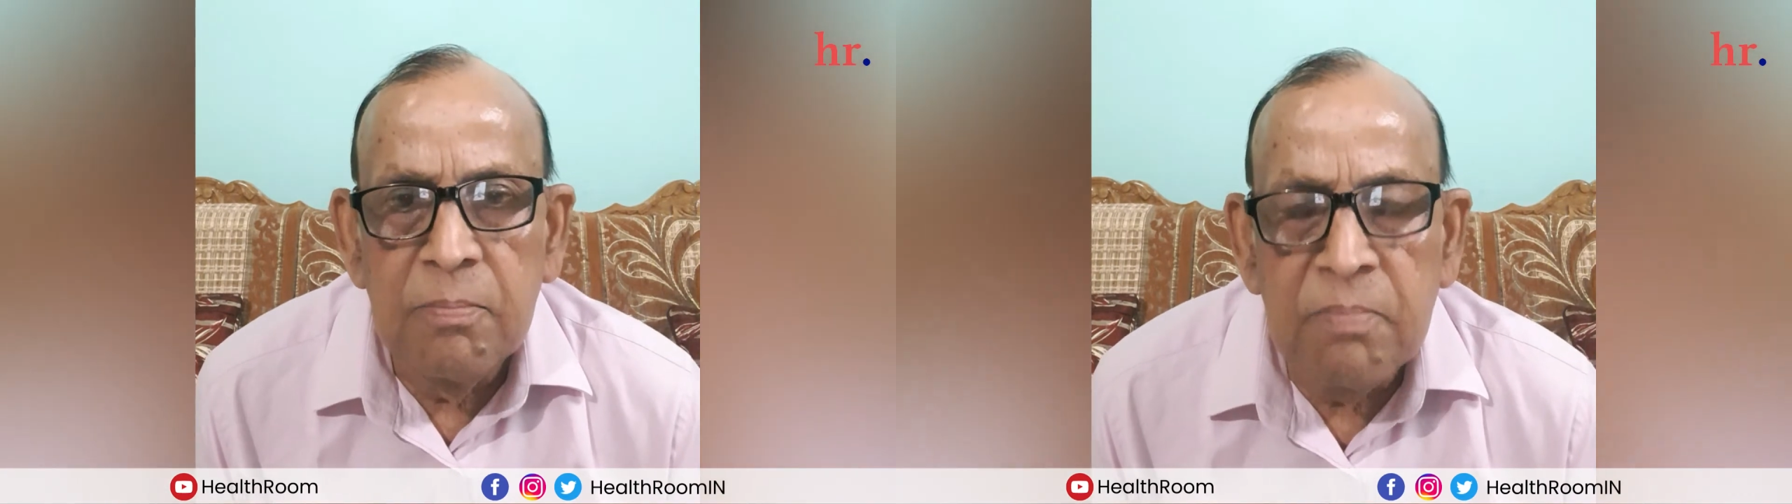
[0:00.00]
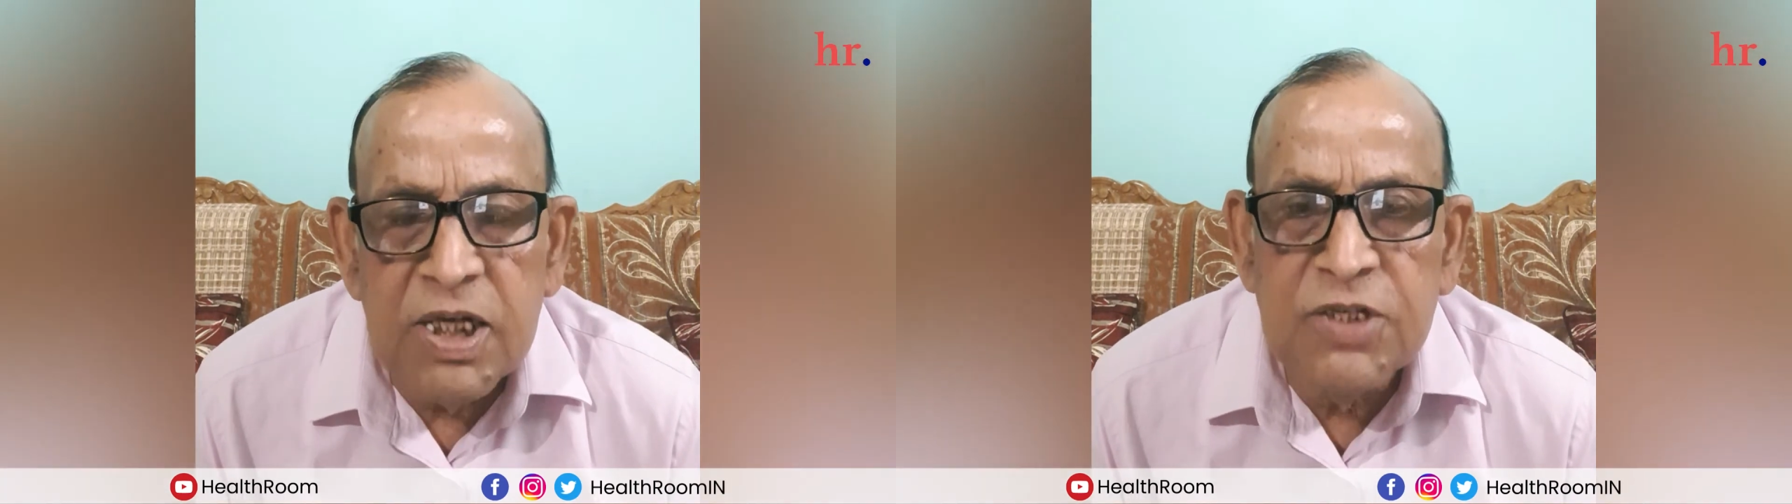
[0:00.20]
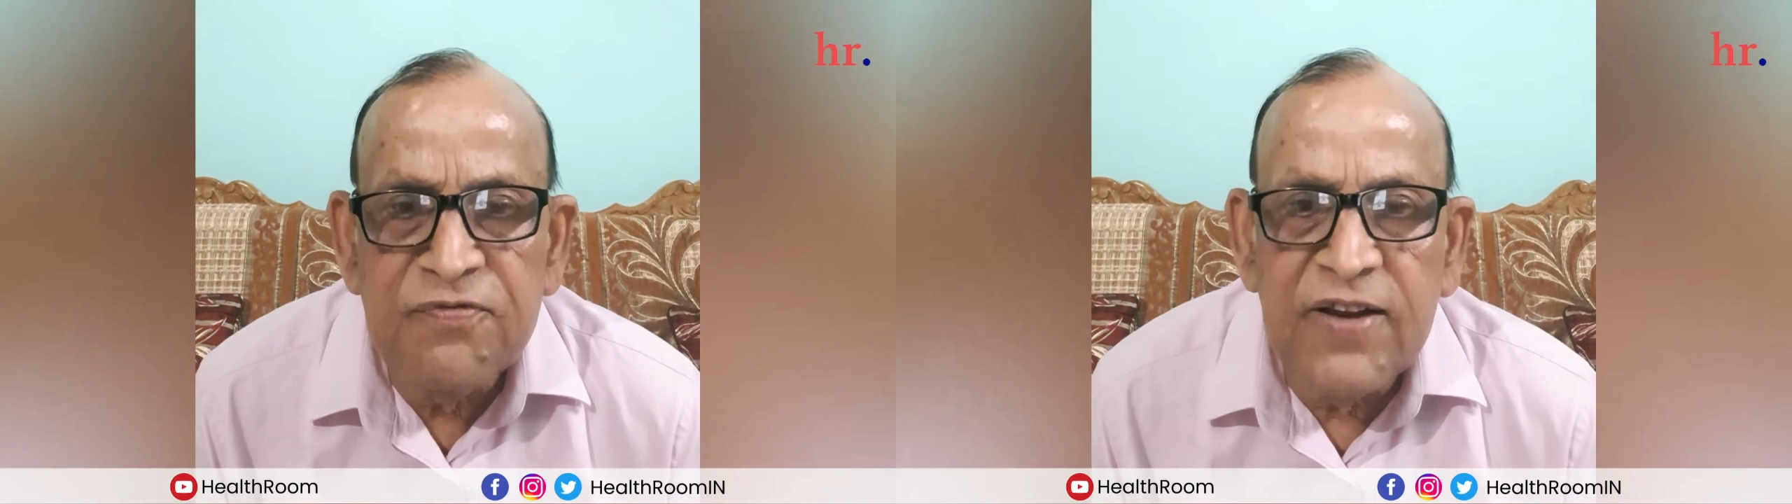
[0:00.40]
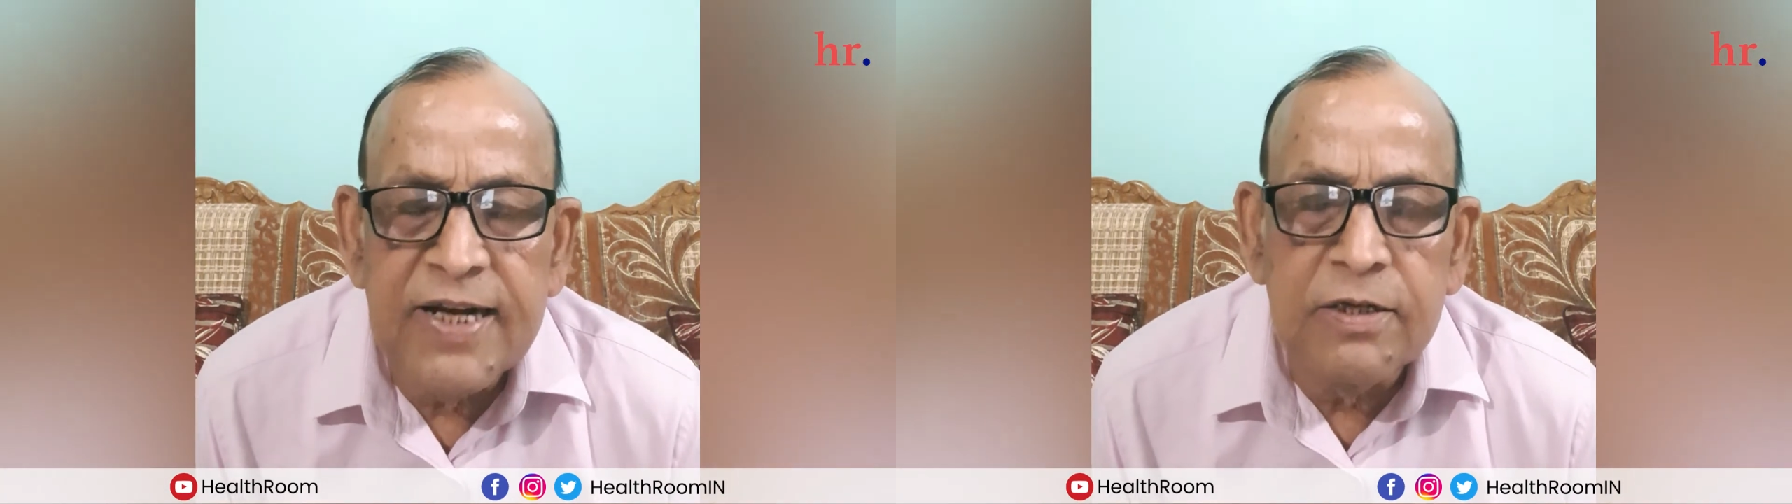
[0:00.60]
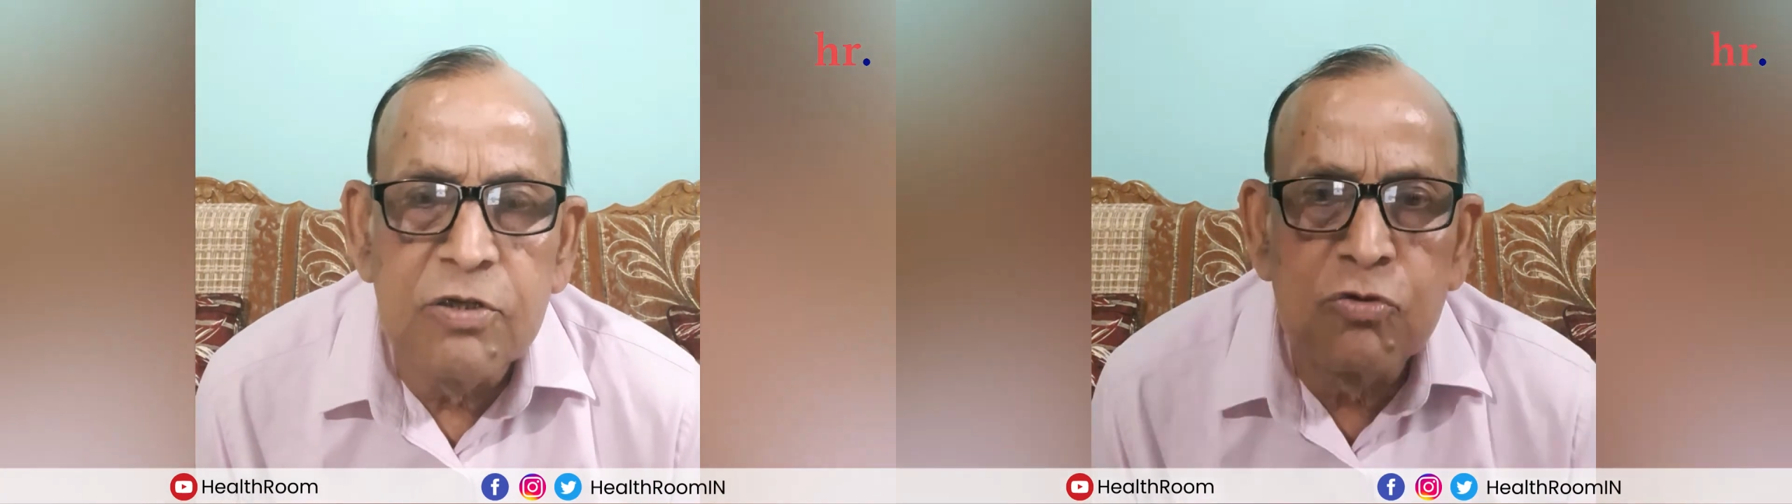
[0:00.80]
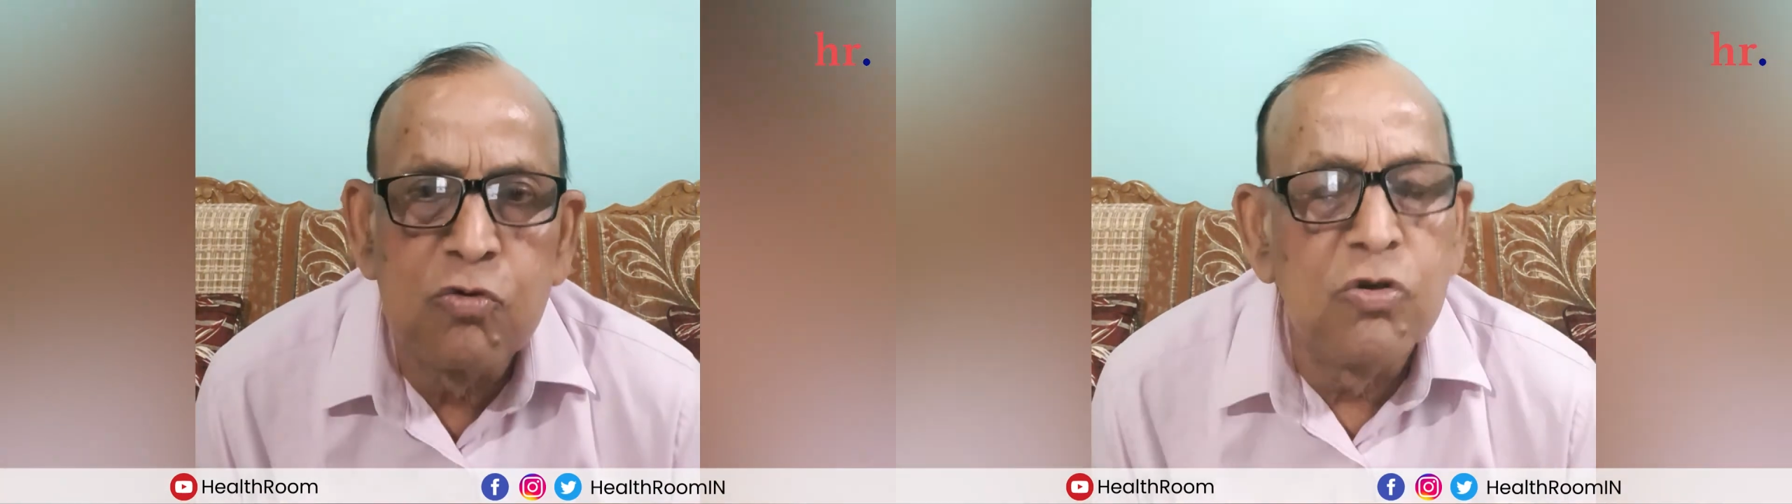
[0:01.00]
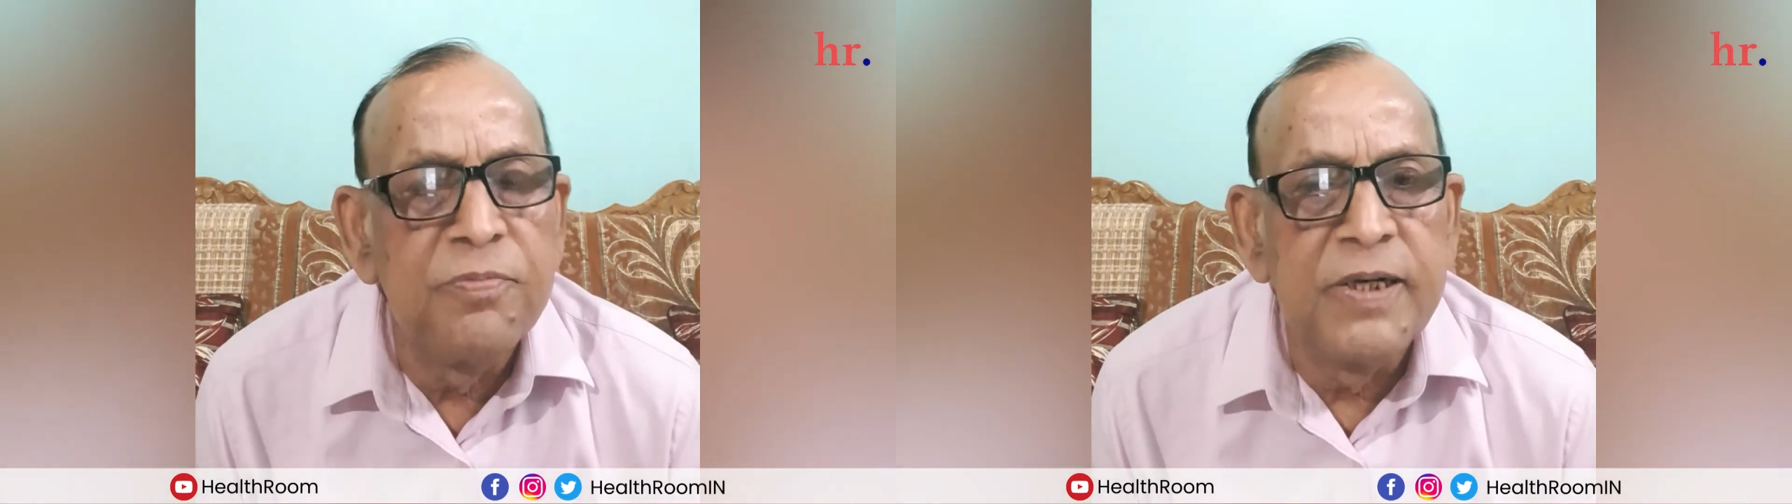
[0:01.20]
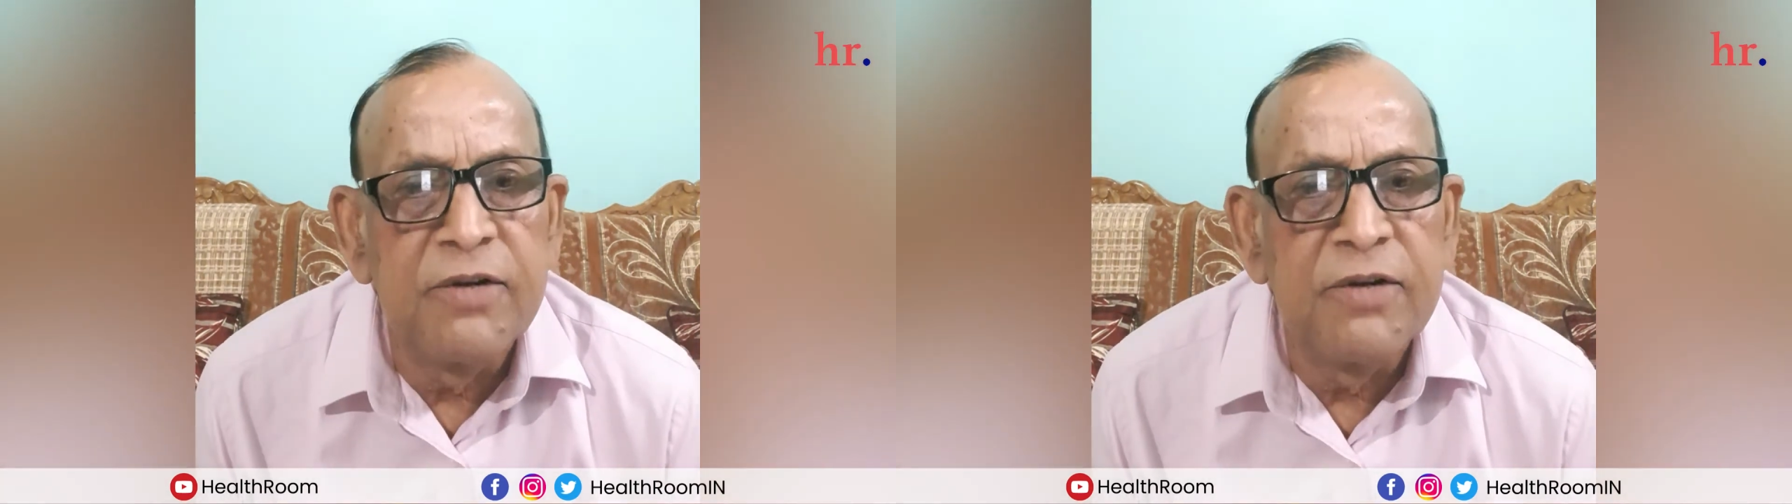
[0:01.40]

Much fat should be